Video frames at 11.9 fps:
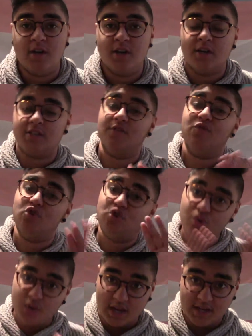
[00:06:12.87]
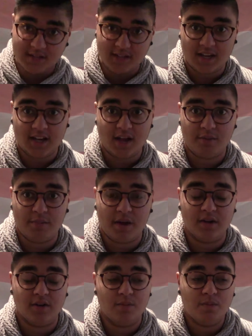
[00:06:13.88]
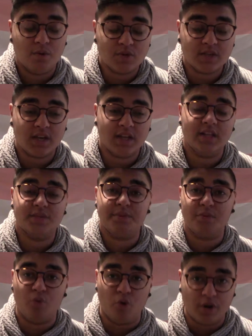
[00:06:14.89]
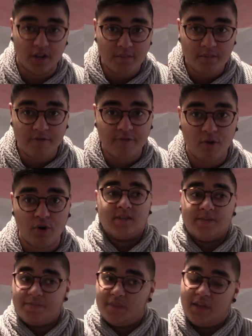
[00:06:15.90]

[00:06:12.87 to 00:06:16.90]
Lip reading: because if you do get a secondhand binder, most likely it's been worn in before,